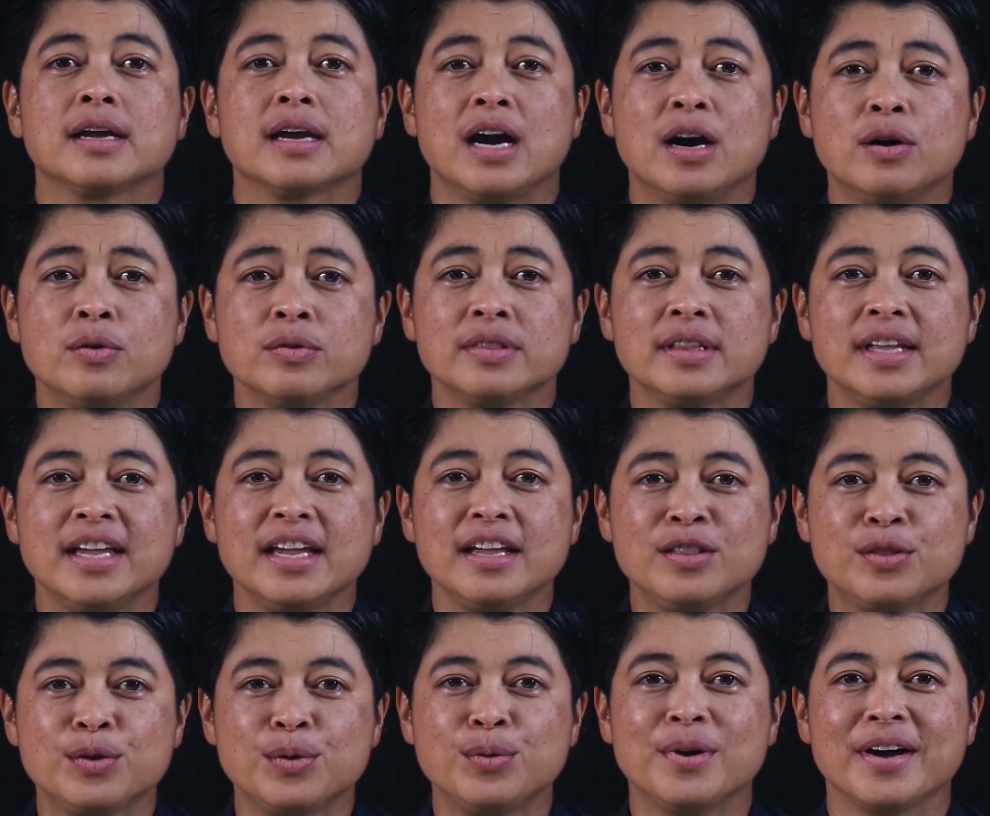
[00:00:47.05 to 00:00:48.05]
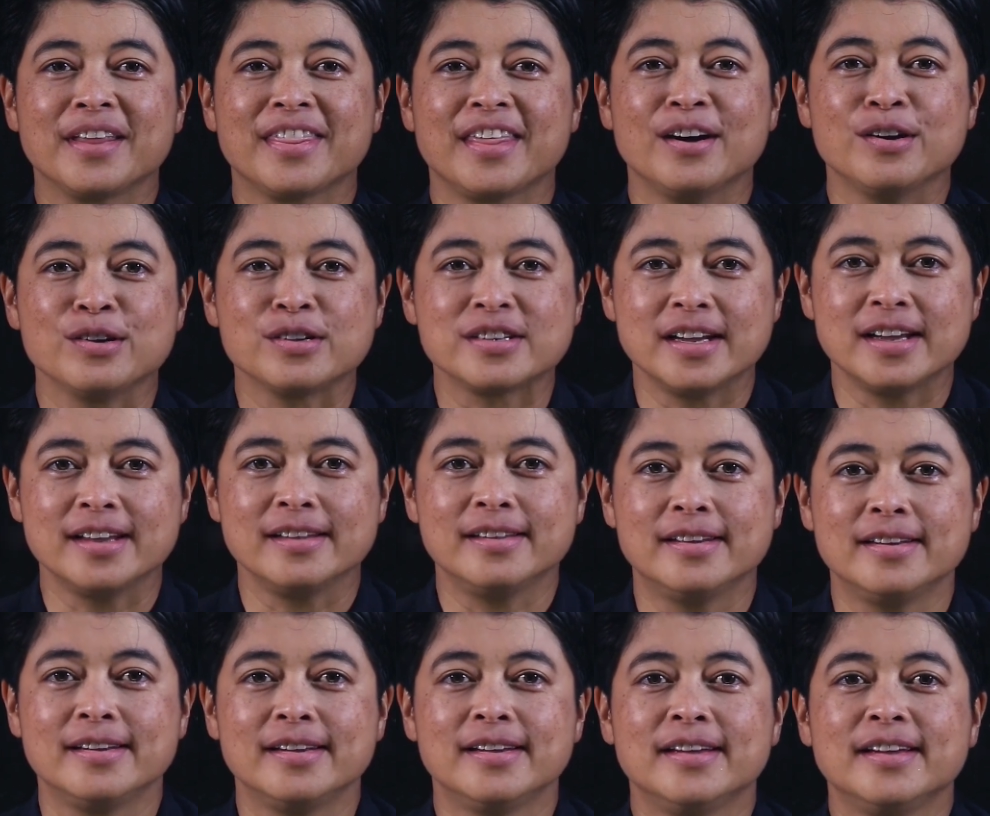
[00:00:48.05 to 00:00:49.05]
Counting to
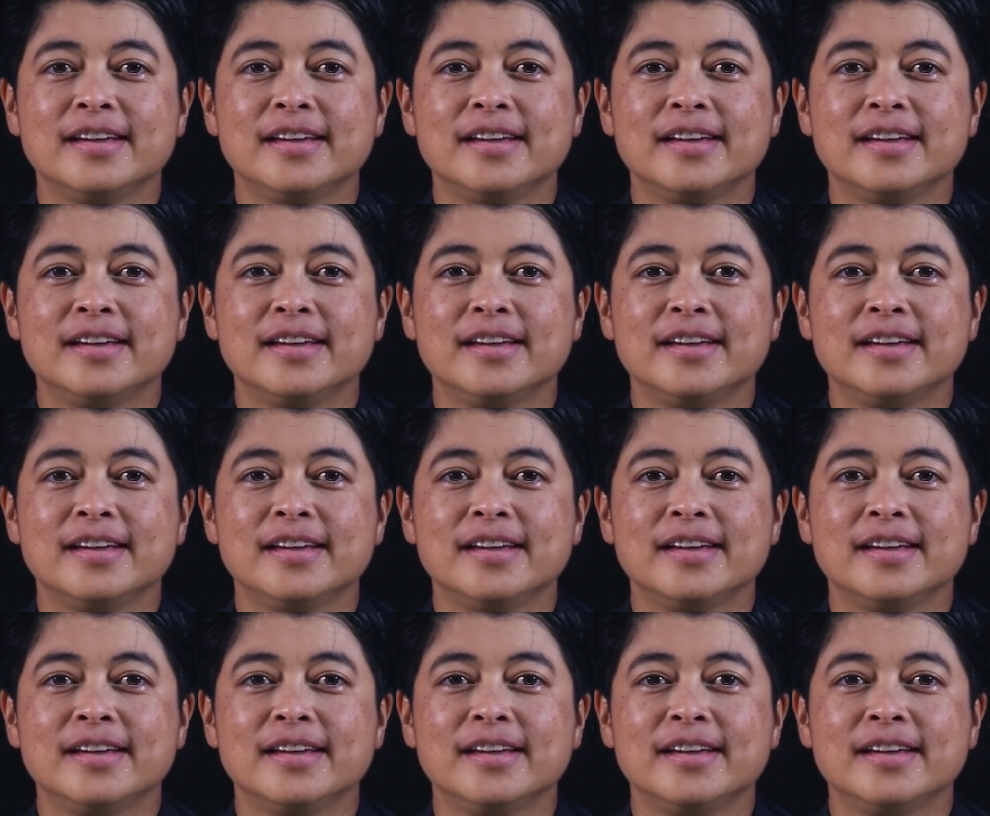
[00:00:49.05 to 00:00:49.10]
1,000.